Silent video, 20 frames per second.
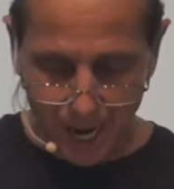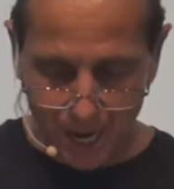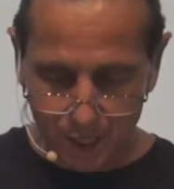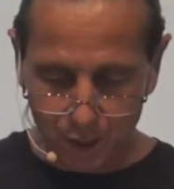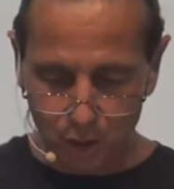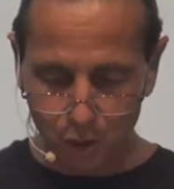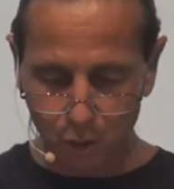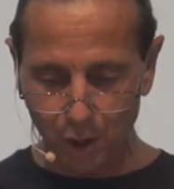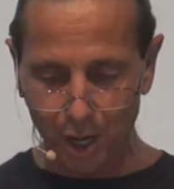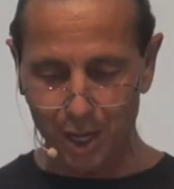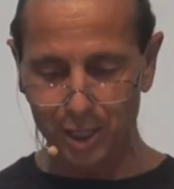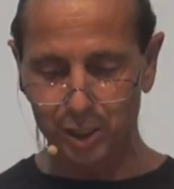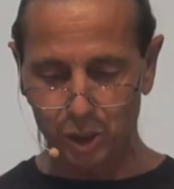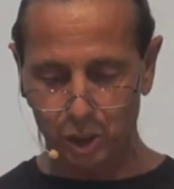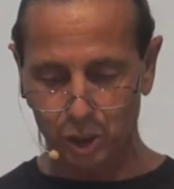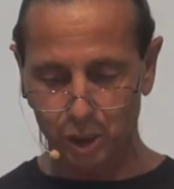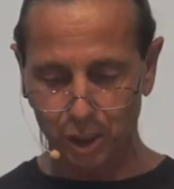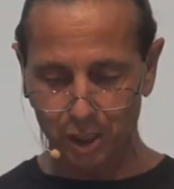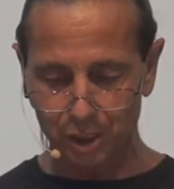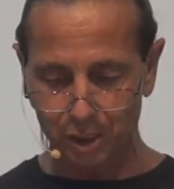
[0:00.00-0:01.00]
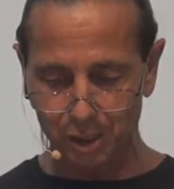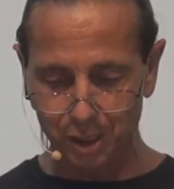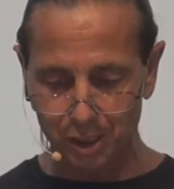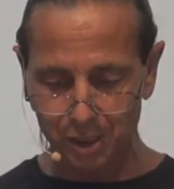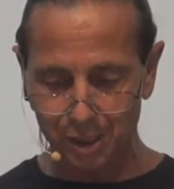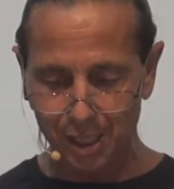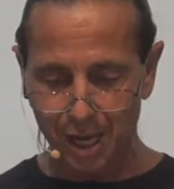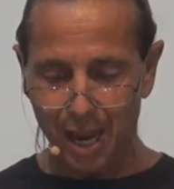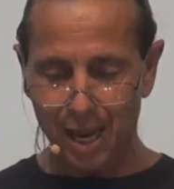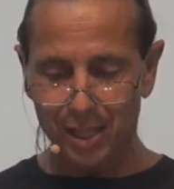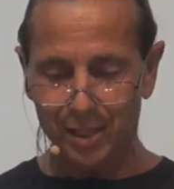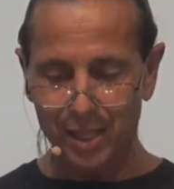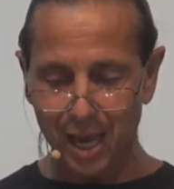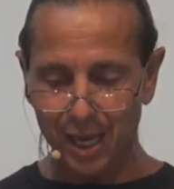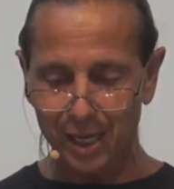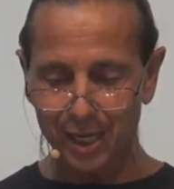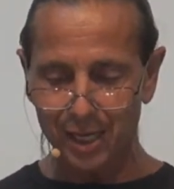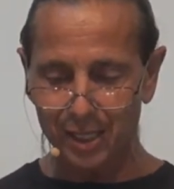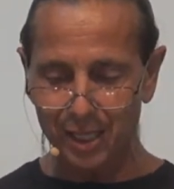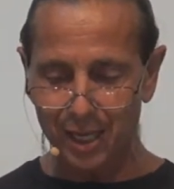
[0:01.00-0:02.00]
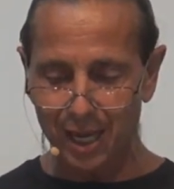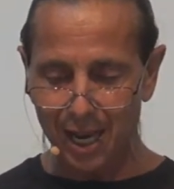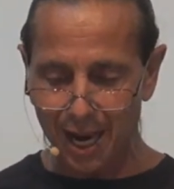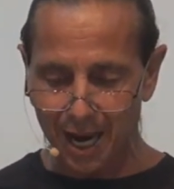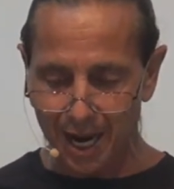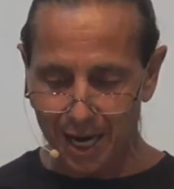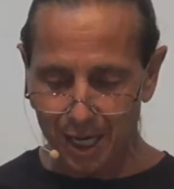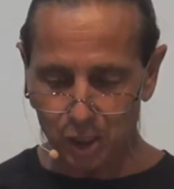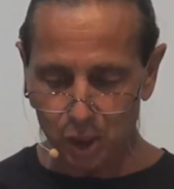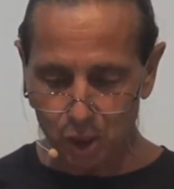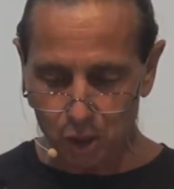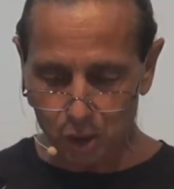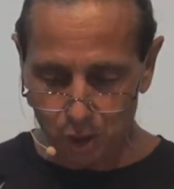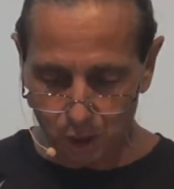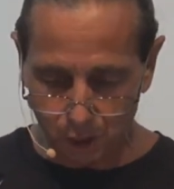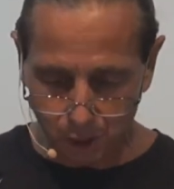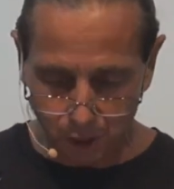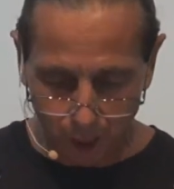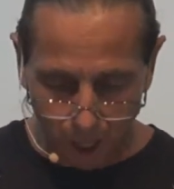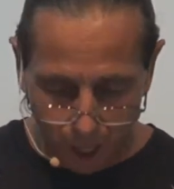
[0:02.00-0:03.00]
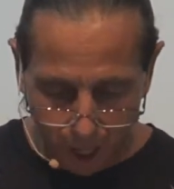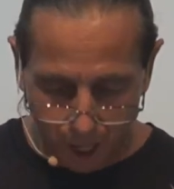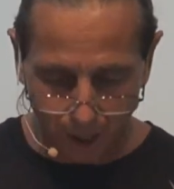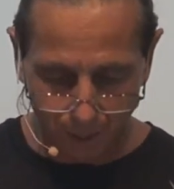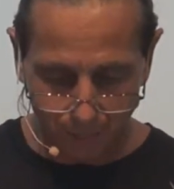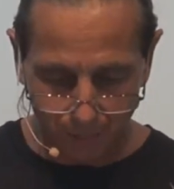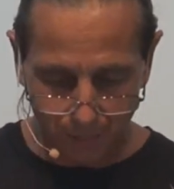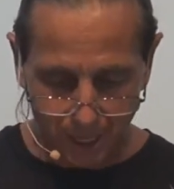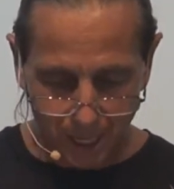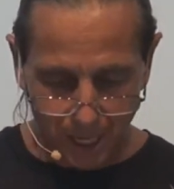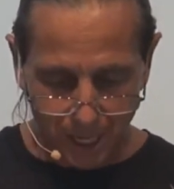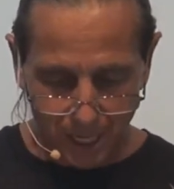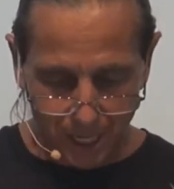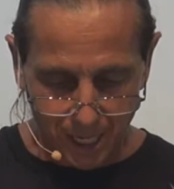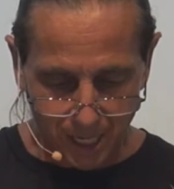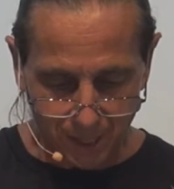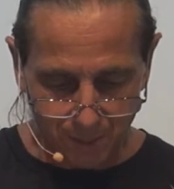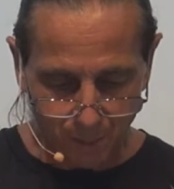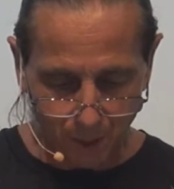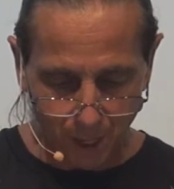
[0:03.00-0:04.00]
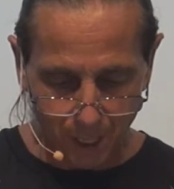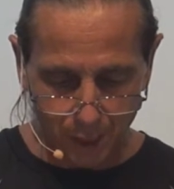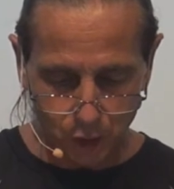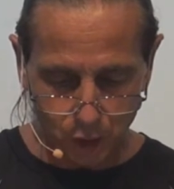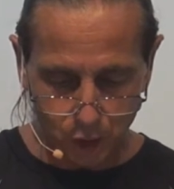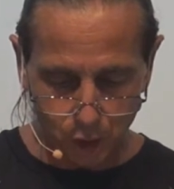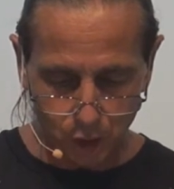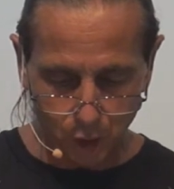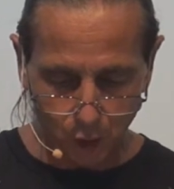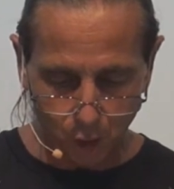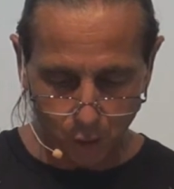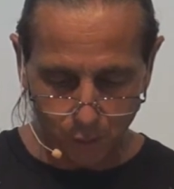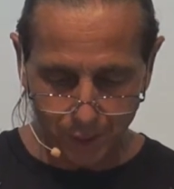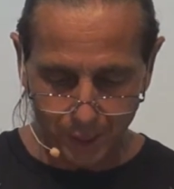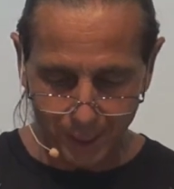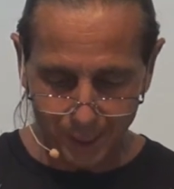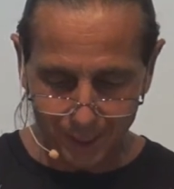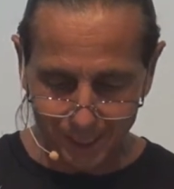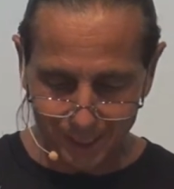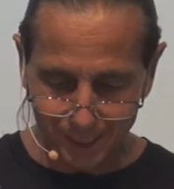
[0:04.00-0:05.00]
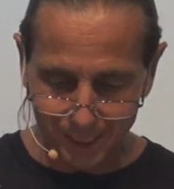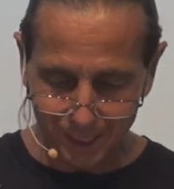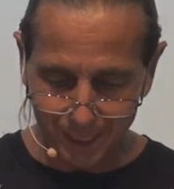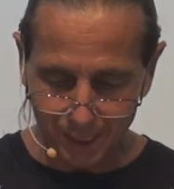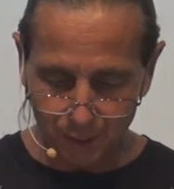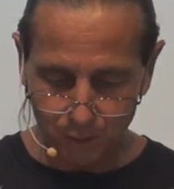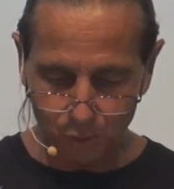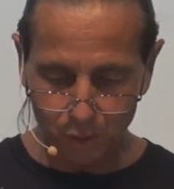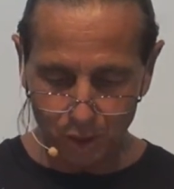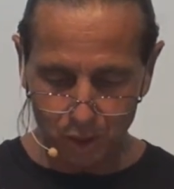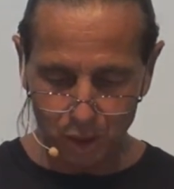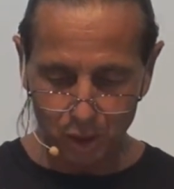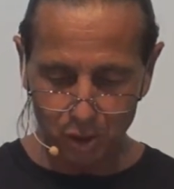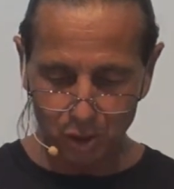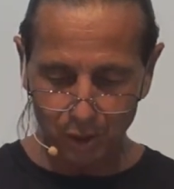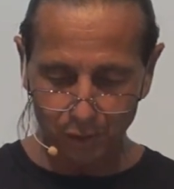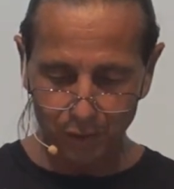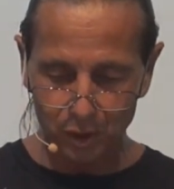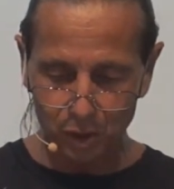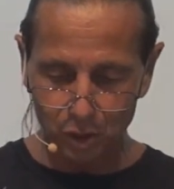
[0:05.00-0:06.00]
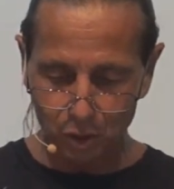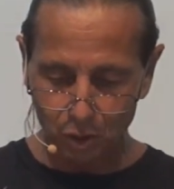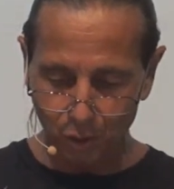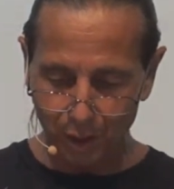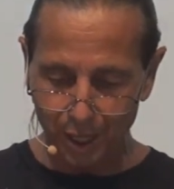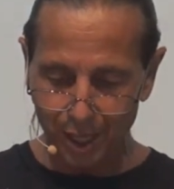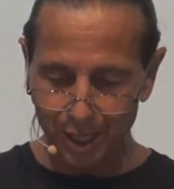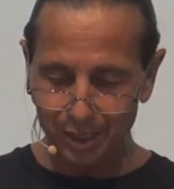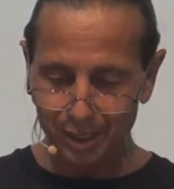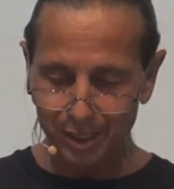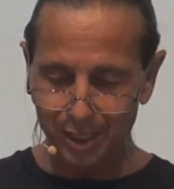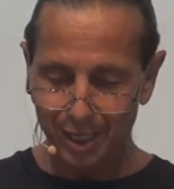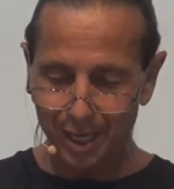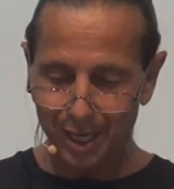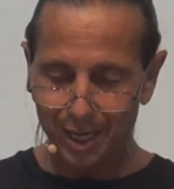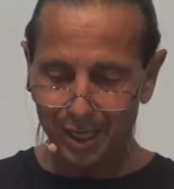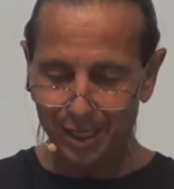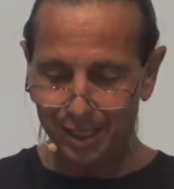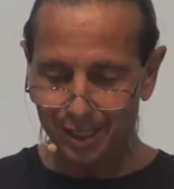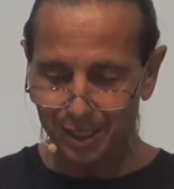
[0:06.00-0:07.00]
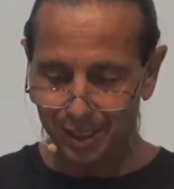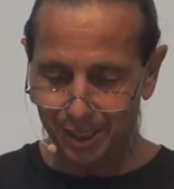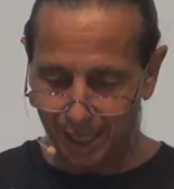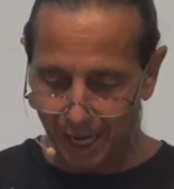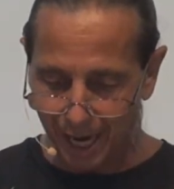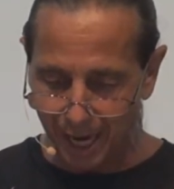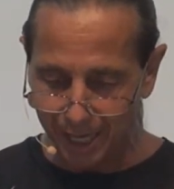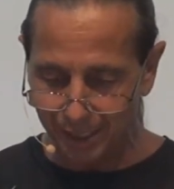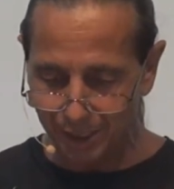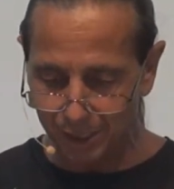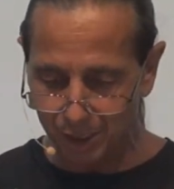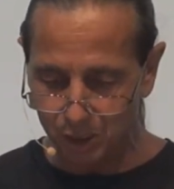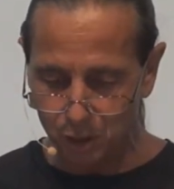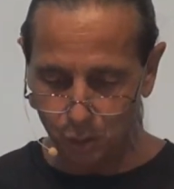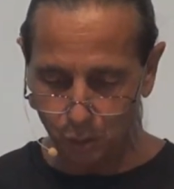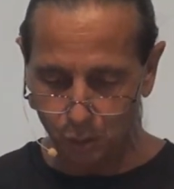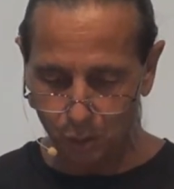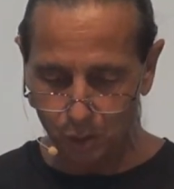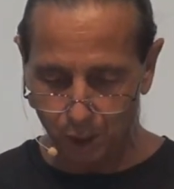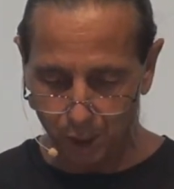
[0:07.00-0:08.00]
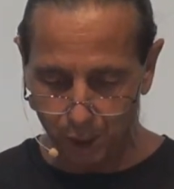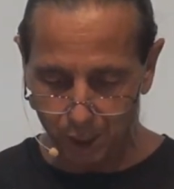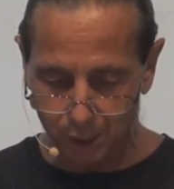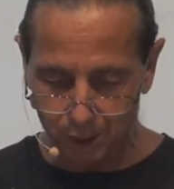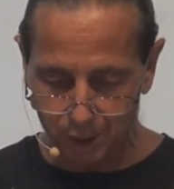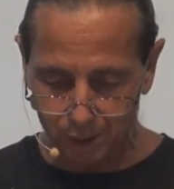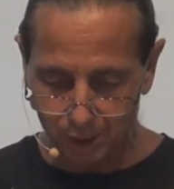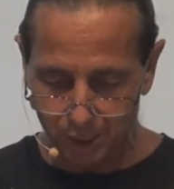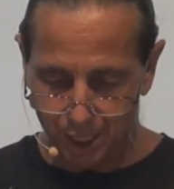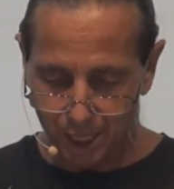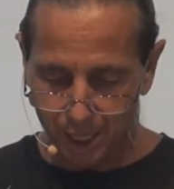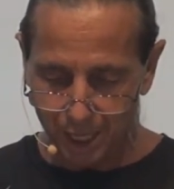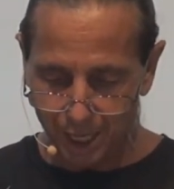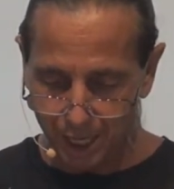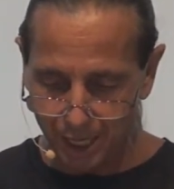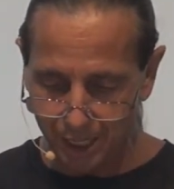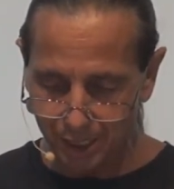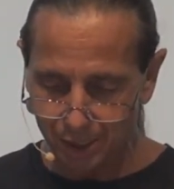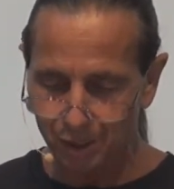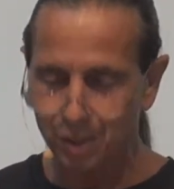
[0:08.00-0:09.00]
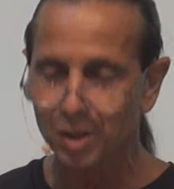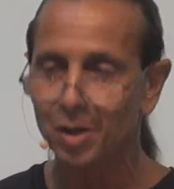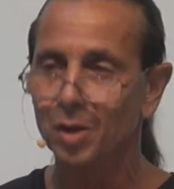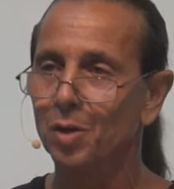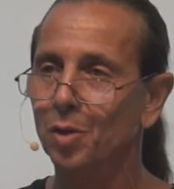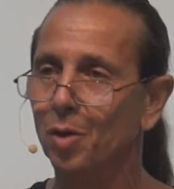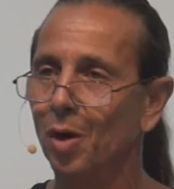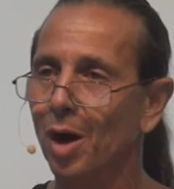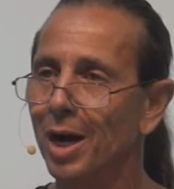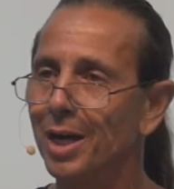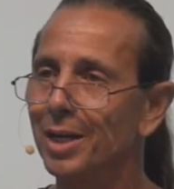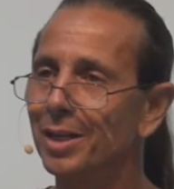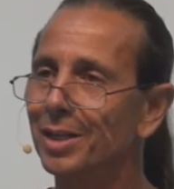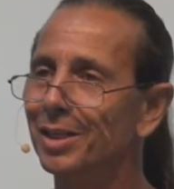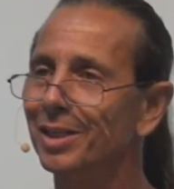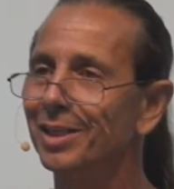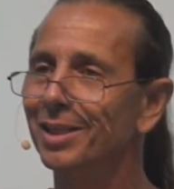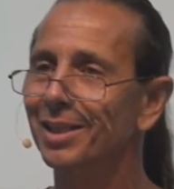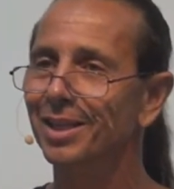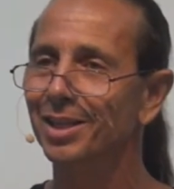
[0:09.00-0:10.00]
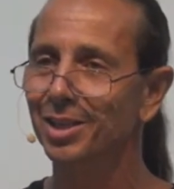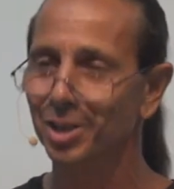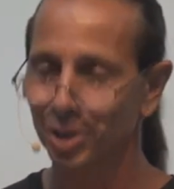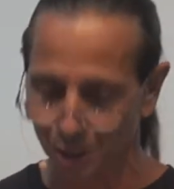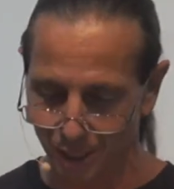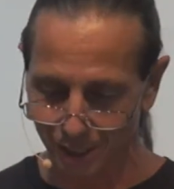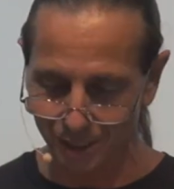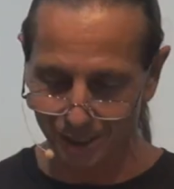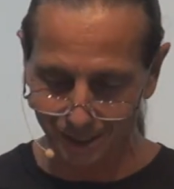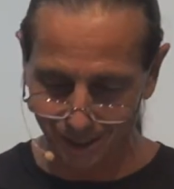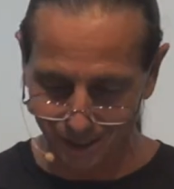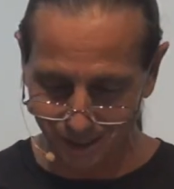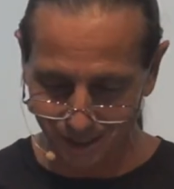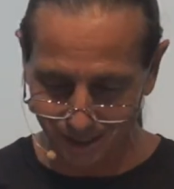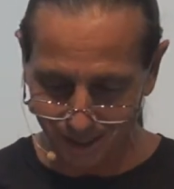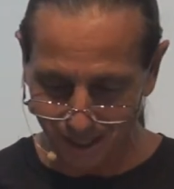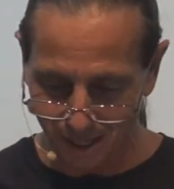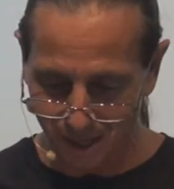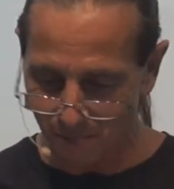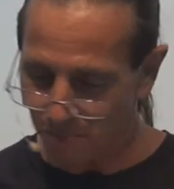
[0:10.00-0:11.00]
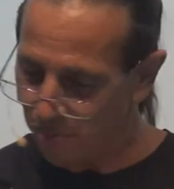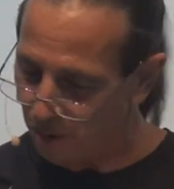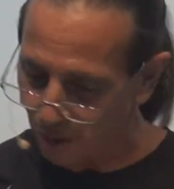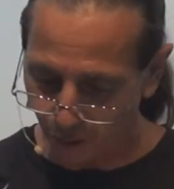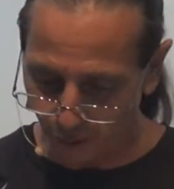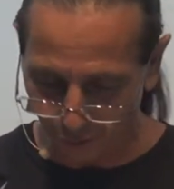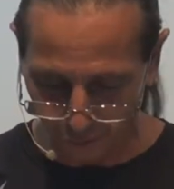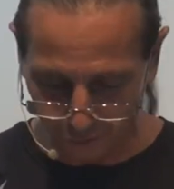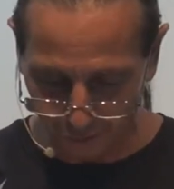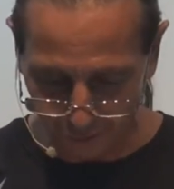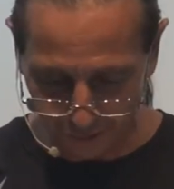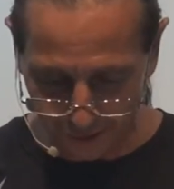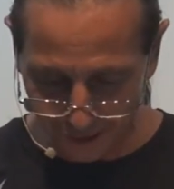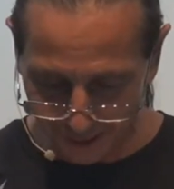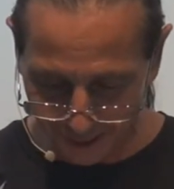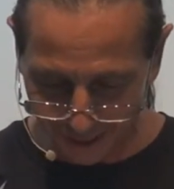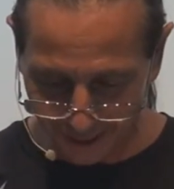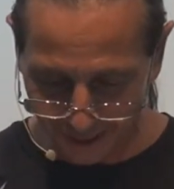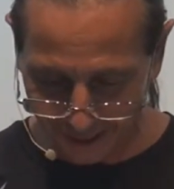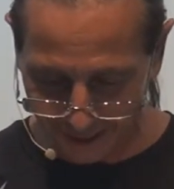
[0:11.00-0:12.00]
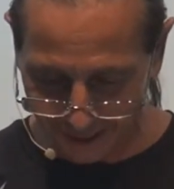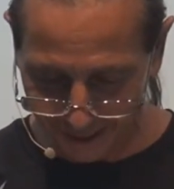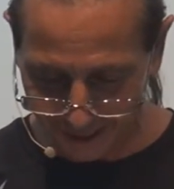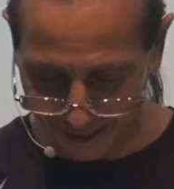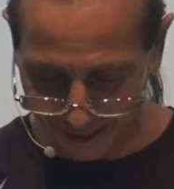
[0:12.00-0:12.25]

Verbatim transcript: in Christ Jesus, that in the ages to come he might show the exceeding riches of his grace and his kindness toward us in Christ Jesus. Beautiful, isn't it?